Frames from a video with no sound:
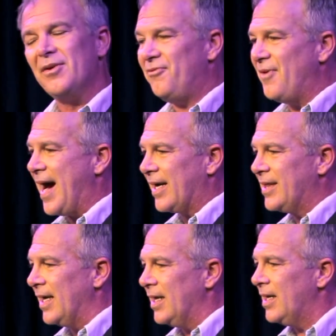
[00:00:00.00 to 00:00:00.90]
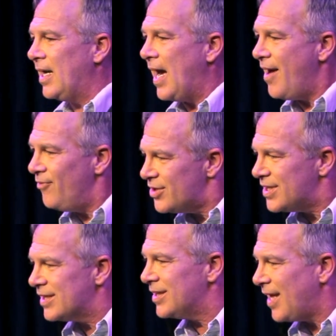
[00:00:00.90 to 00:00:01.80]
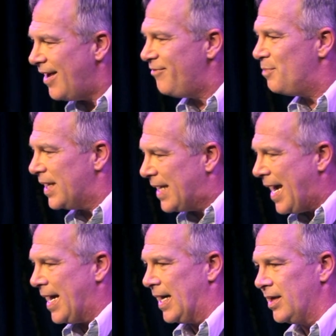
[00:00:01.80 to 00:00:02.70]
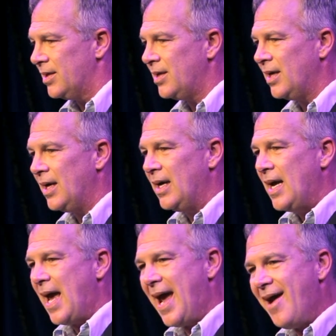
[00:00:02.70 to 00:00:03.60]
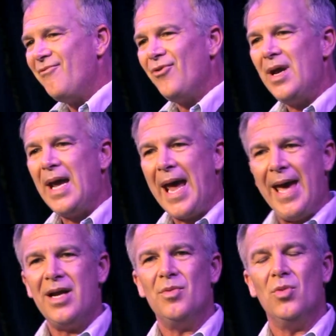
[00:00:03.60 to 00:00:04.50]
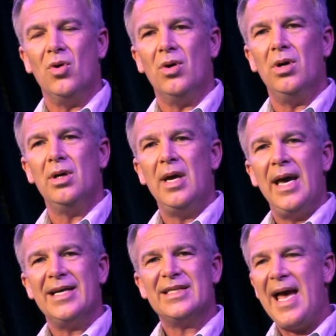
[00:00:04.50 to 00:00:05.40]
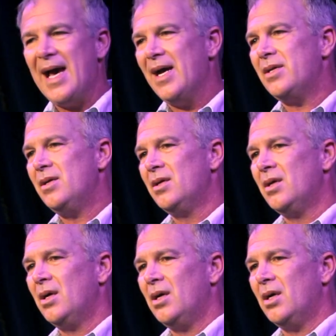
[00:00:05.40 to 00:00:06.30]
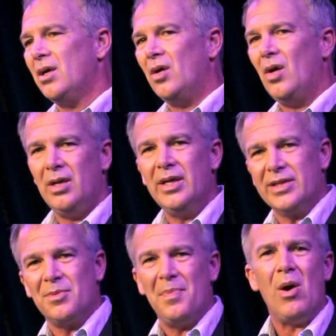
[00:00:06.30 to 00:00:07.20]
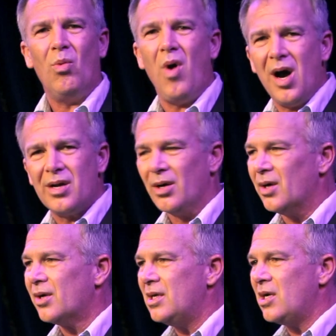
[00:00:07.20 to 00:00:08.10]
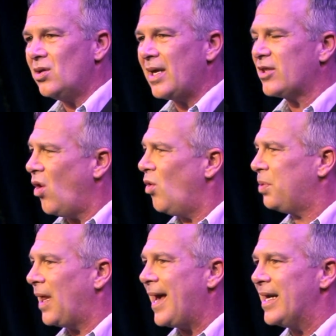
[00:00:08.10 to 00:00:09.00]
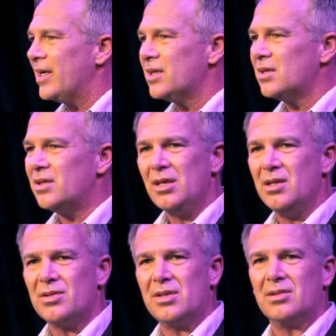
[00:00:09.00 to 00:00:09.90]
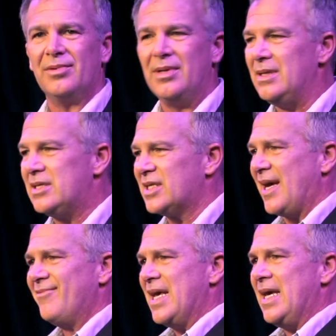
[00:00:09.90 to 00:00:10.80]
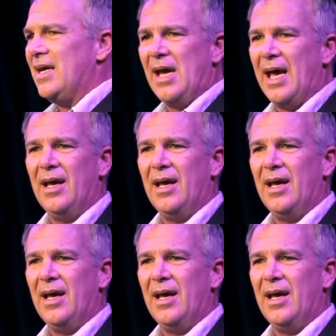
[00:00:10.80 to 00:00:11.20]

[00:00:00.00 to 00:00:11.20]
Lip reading: the fact that ever since life began, every animal has had, it's about water, you know, like the whole planet is 70%